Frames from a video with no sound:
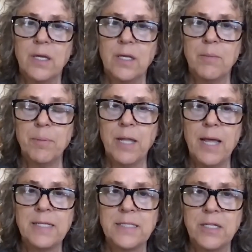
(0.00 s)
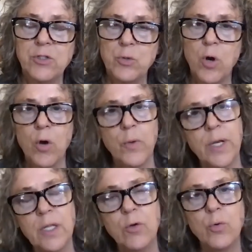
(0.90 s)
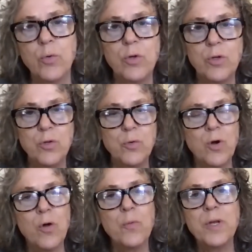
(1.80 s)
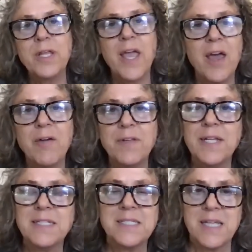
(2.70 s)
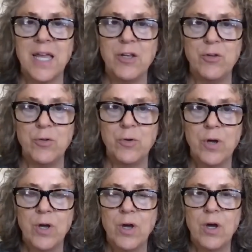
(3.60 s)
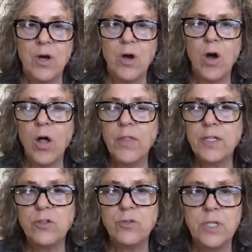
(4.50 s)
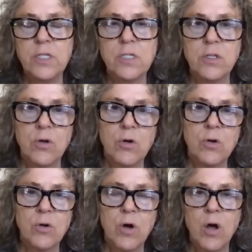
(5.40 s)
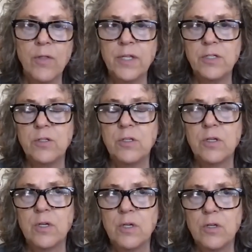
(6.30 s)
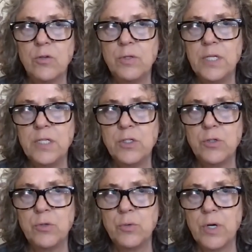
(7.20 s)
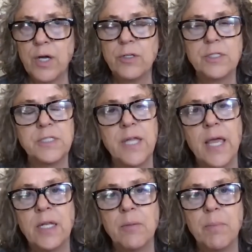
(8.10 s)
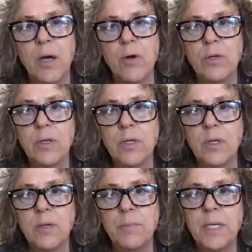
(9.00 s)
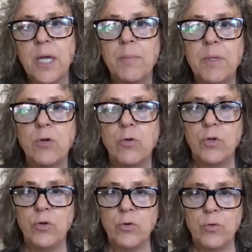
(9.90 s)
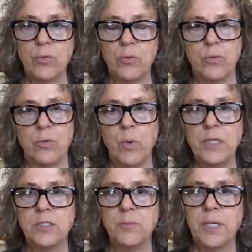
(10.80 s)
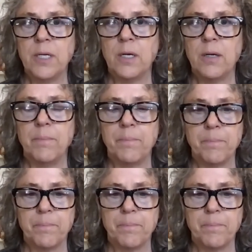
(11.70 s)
implies that you already have it inside you, all that you need to know, all that you need to understand about becoming who you want to become.